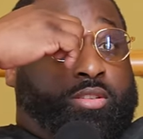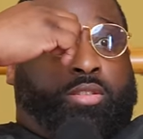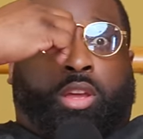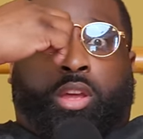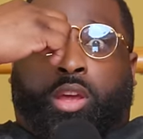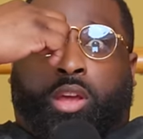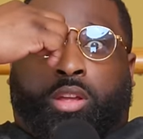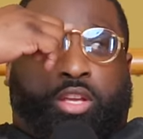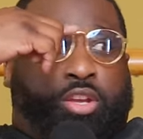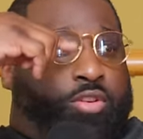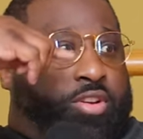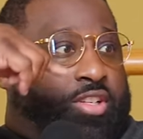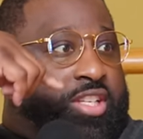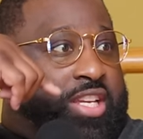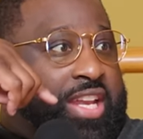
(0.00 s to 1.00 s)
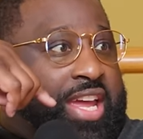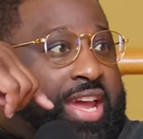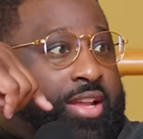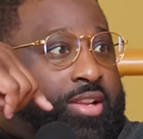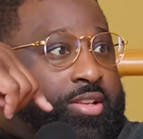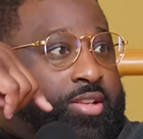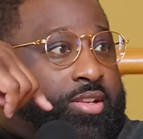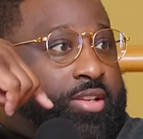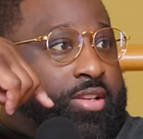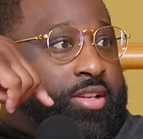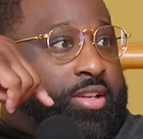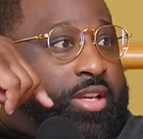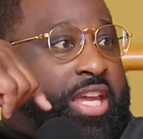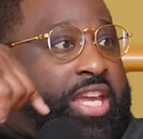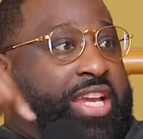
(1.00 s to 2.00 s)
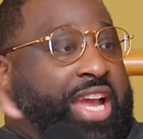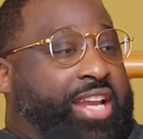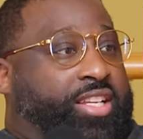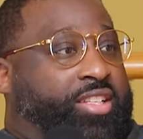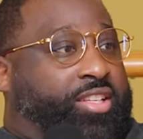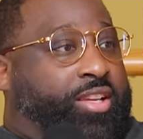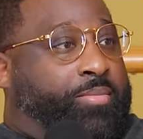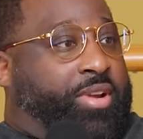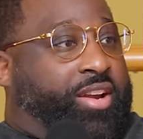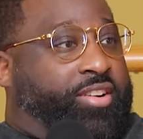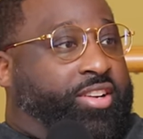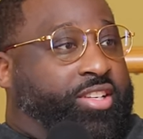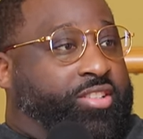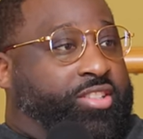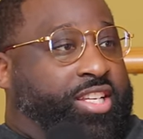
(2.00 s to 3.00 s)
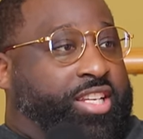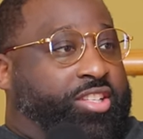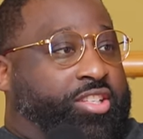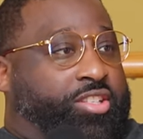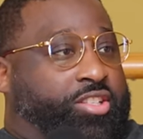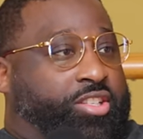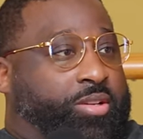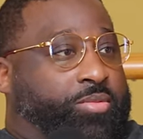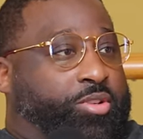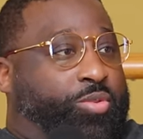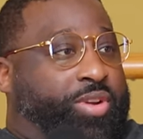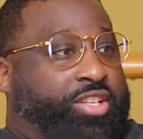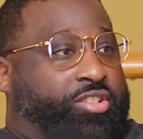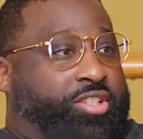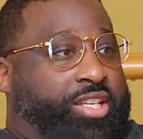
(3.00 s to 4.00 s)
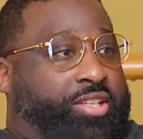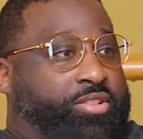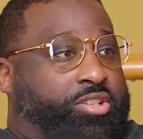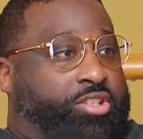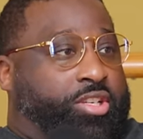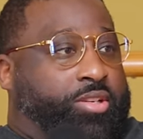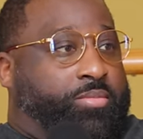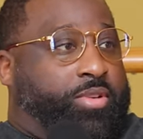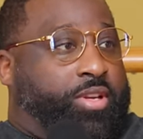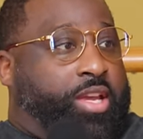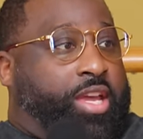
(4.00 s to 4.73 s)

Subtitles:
Yeah, do you see that? He got his American citizenship, U.S. citizenship.